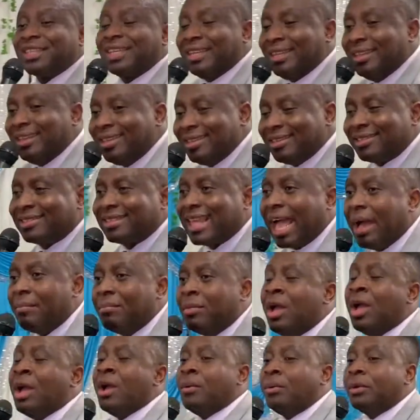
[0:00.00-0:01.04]
in this time,
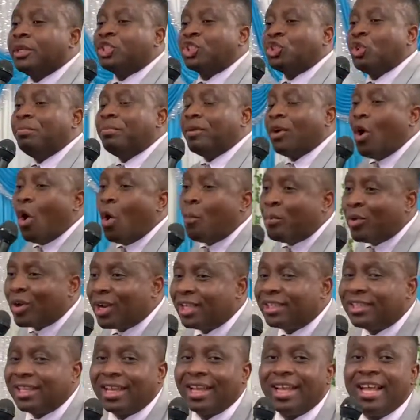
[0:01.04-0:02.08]
we should be
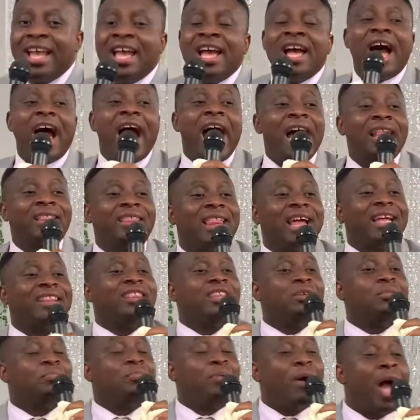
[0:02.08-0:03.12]
operating under
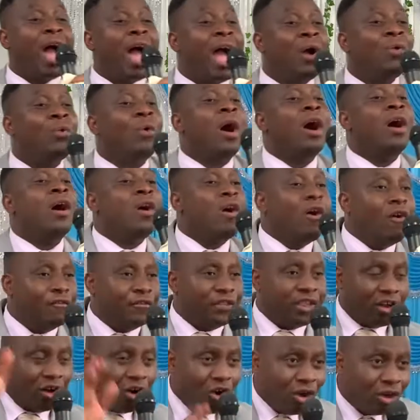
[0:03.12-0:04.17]
the power of
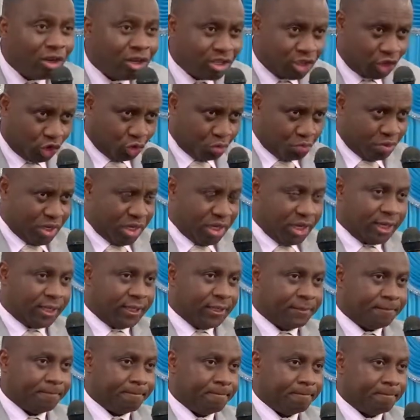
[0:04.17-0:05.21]
the Holy Spirit.